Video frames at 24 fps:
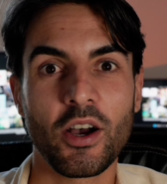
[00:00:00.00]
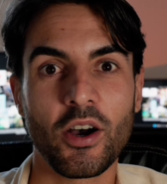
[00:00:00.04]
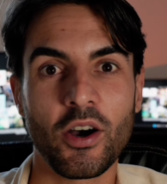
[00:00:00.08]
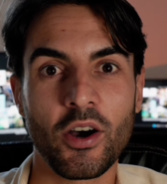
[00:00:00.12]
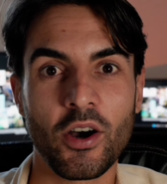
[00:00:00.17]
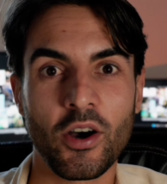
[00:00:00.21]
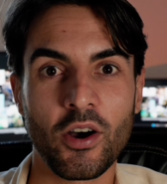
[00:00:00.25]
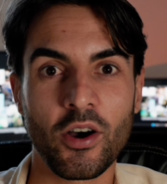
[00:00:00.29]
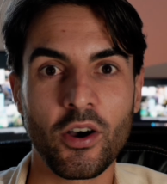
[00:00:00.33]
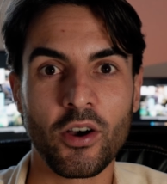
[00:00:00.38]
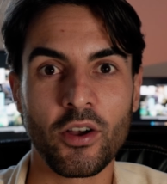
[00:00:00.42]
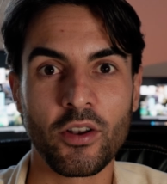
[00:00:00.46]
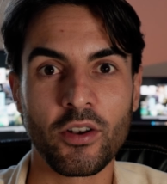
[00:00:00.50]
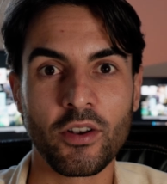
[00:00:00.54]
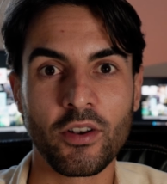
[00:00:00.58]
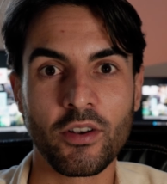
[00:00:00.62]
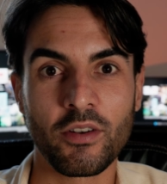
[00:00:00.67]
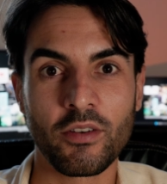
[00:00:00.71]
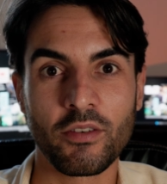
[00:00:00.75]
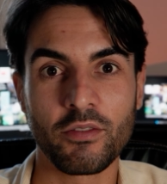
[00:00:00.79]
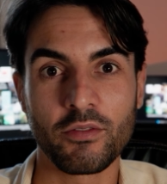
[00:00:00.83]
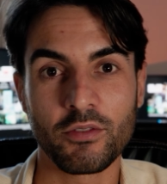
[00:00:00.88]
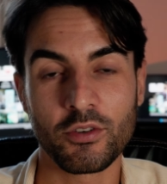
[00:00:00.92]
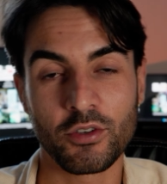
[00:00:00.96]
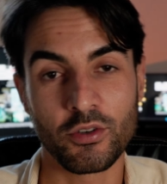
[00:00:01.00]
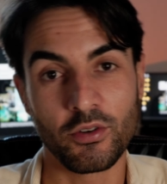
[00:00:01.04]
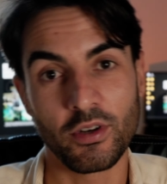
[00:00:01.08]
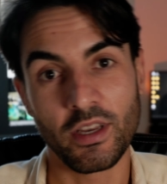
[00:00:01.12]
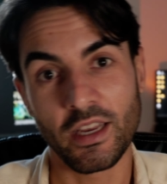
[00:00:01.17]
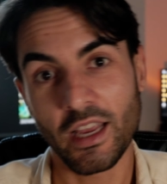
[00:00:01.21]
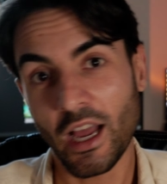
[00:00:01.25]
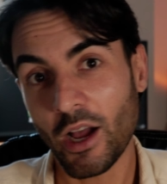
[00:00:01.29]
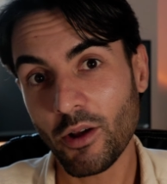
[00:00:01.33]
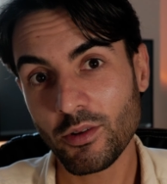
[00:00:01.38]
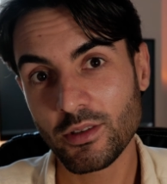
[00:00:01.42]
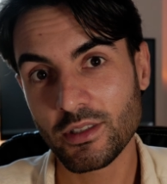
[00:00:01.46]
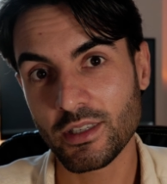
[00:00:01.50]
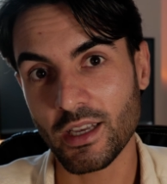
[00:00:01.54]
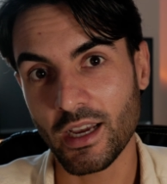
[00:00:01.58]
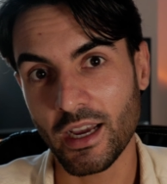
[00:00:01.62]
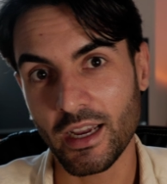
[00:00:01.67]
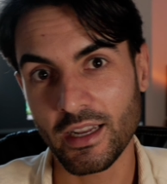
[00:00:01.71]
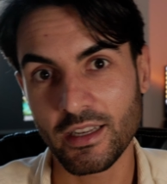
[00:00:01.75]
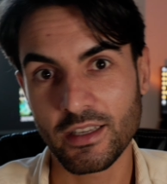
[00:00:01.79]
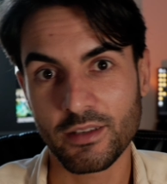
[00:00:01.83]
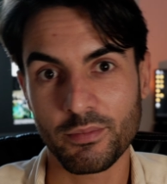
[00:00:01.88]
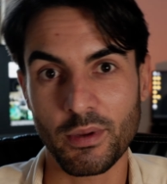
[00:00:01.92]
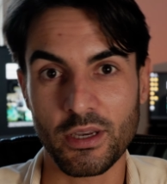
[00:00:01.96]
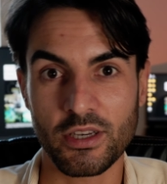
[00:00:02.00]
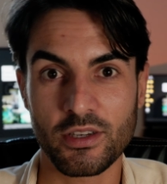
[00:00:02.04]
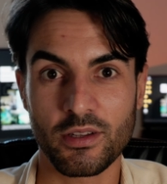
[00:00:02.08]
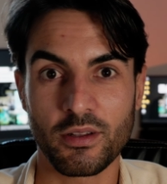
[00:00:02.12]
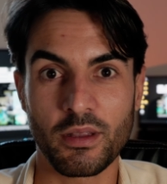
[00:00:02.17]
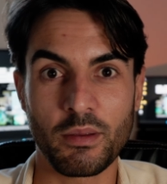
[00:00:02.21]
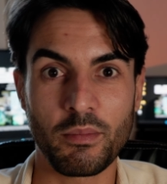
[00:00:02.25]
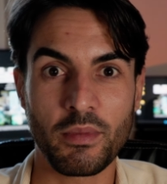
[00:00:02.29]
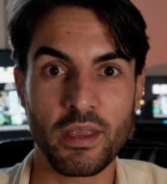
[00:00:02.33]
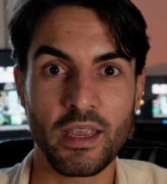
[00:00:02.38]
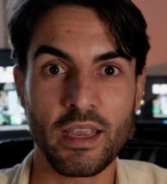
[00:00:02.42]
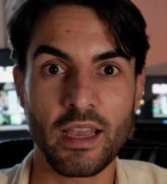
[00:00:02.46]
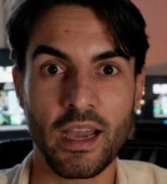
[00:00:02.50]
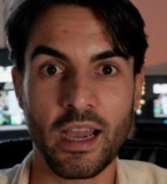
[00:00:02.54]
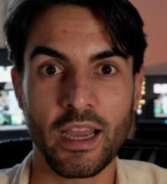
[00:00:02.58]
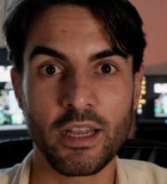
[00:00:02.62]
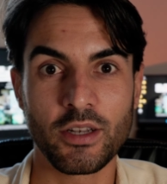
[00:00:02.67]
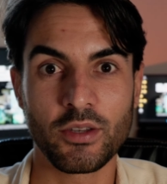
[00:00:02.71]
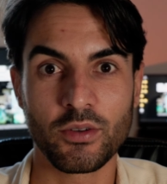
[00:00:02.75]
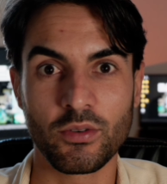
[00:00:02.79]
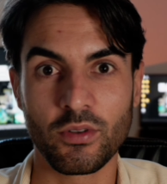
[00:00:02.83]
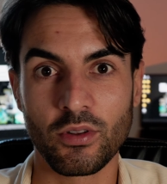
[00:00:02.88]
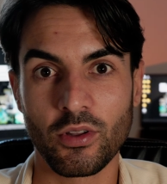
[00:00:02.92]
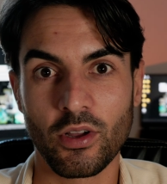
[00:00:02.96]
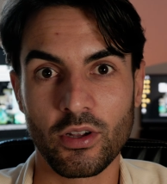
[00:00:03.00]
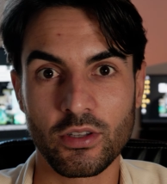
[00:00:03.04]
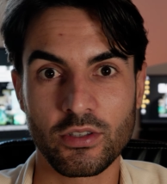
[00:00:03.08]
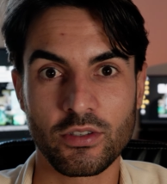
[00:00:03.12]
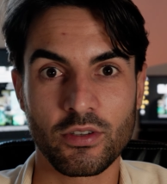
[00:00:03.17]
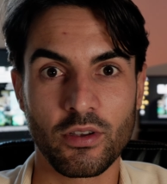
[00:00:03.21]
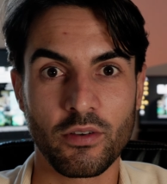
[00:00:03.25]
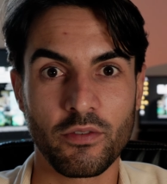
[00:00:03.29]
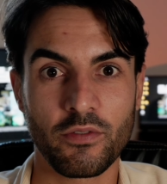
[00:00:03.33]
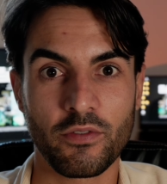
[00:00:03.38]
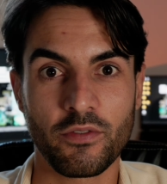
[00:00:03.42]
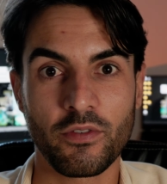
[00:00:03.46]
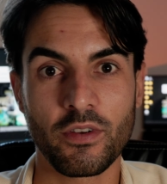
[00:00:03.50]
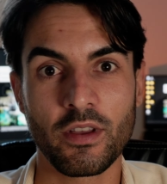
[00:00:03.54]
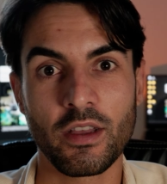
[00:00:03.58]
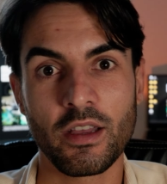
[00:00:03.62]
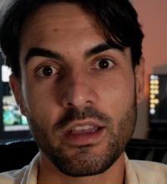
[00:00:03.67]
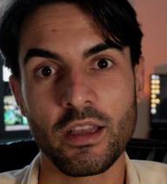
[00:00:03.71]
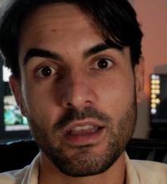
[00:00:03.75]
on shooting outside. Especially me, I do lots of